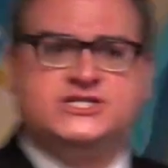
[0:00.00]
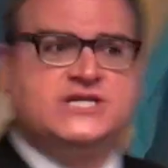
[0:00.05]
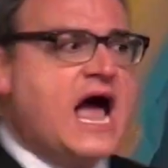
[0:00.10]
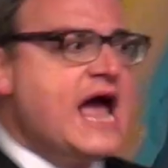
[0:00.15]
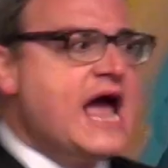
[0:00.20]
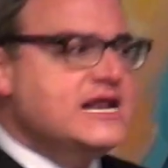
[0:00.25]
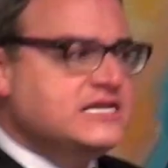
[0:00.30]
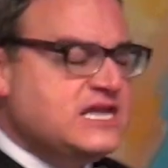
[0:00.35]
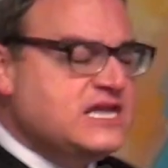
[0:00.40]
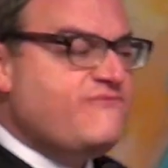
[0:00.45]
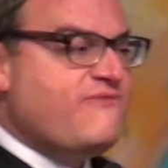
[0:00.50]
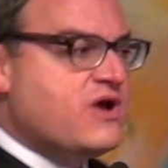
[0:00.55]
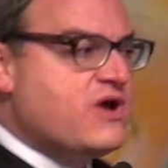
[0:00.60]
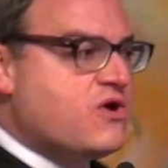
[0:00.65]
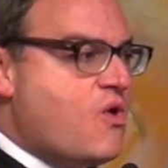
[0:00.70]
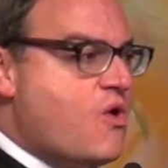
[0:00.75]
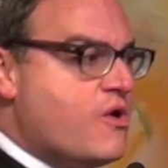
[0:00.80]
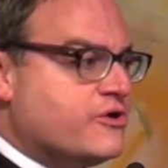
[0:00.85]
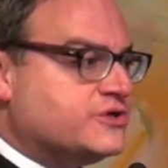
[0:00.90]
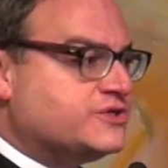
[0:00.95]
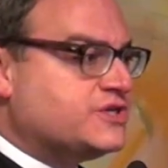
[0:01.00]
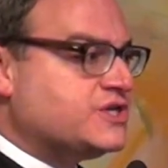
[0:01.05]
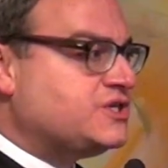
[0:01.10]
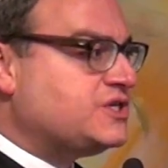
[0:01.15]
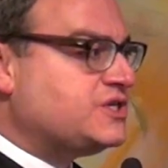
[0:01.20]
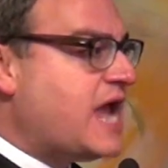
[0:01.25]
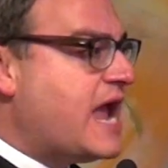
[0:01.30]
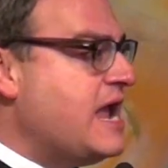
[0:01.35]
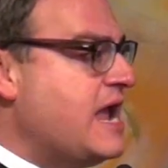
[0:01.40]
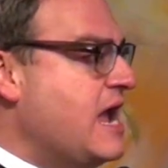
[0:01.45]
scientific orders to
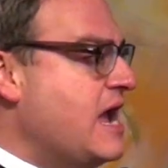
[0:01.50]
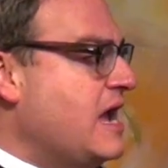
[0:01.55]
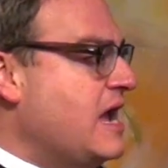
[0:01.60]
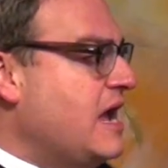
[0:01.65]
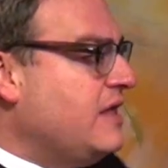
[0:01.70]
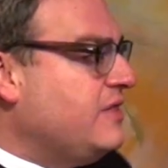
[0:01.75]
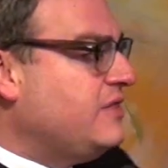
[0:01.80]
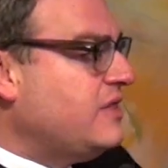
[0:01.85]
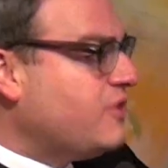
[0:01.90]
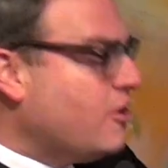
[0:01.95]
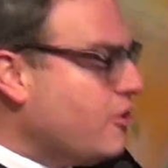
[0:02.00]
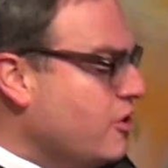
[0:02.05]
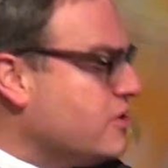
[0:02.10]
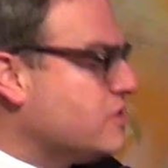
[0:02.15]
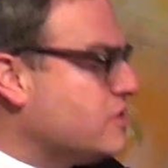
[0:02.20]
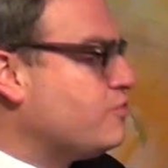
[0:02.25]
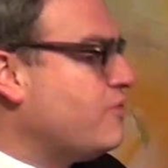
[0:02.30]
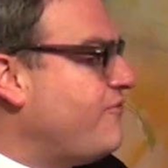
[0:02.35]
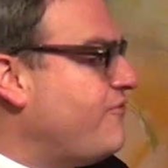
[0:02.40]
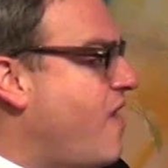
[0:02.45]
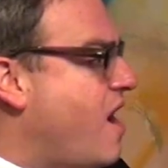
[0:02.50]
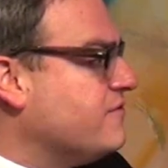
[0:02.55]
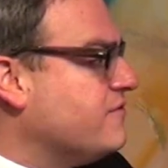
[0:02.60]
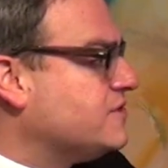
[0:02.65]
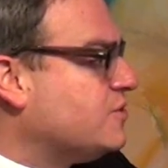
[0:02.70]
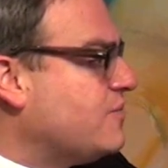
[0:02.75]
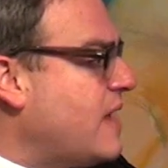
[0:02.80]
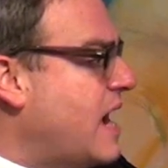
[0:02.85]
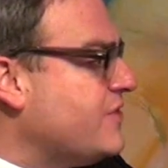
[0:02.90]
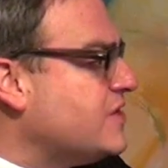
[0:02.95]
say that the earth
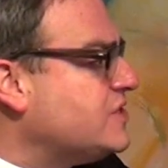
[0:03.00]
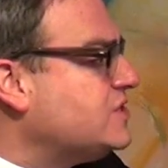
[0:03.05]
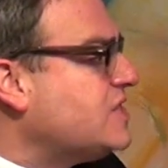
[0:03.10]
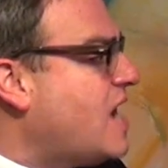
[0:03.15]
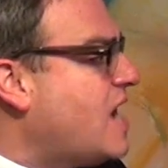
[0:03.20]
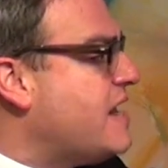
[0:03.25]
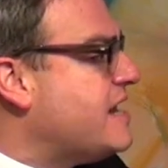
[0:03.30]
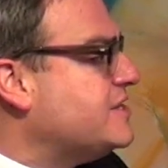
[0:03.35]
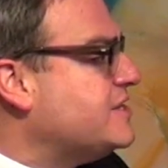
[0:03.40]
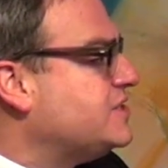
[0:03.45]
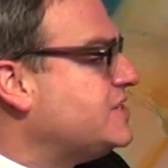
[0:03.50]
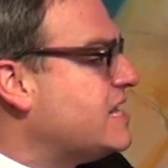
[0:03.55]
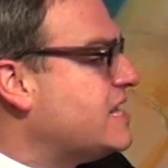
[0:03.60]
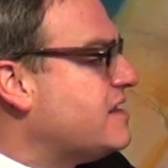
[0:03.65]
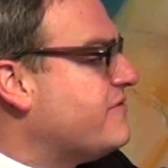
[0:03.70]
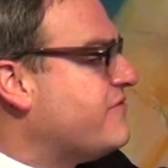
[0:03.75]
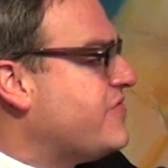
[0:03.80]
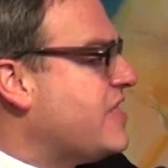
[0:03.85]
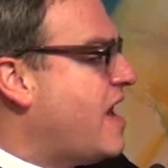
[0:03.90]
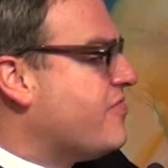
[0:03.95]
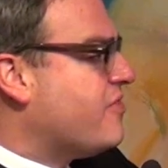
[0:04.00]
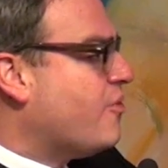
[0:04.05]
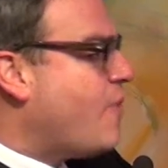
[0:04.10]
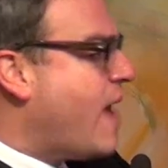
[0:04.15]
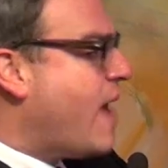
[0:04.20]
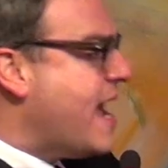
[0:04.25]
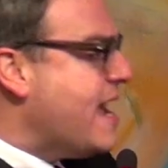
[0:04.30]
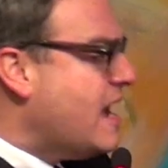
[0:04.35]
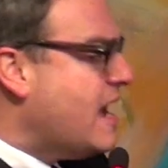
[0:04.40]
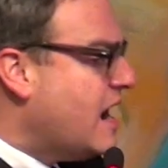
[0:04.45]
revolves around the sun instead of the other
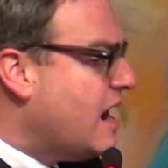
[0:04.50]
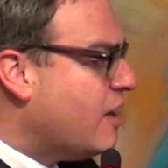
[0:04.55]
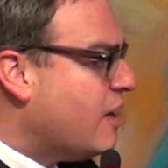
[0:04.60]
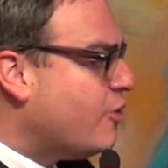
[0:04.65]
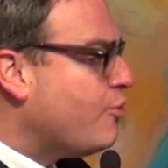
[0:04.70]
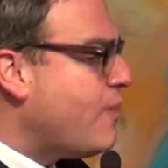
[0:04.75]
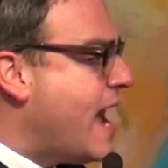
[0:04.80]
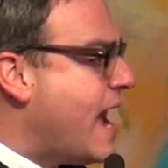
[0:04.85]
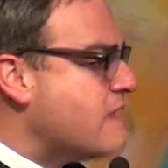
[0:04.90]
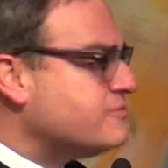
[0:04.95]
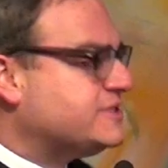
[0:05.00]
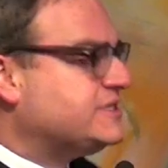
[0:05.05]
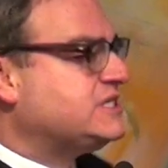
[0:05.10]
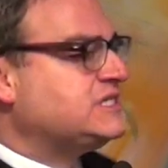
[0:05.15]
way around.